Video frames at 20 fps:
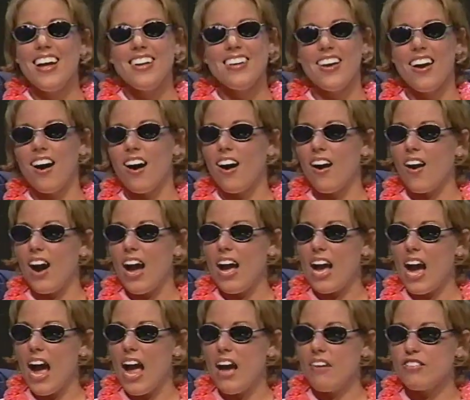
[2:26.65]
no,
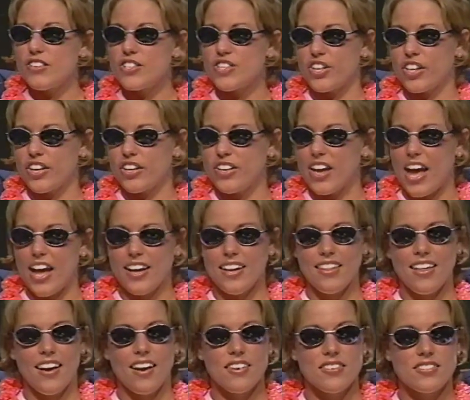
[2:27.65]
I, I, have a sugar daddy
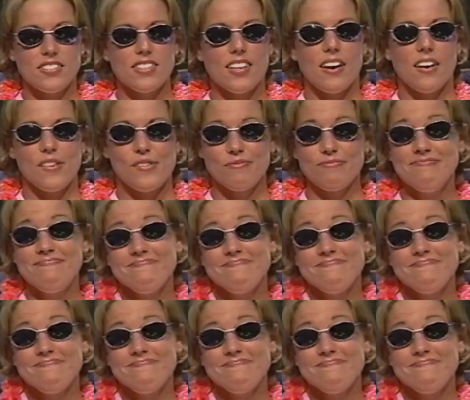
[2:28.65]
though, so.